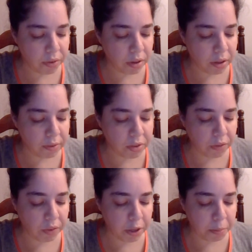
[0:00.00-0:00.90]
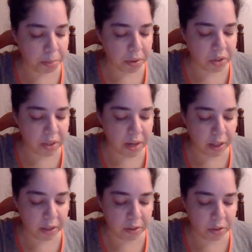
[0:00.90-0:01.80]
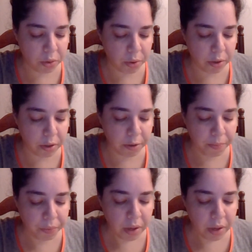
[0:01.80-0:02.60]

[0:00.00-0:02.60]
of severe personality disorder,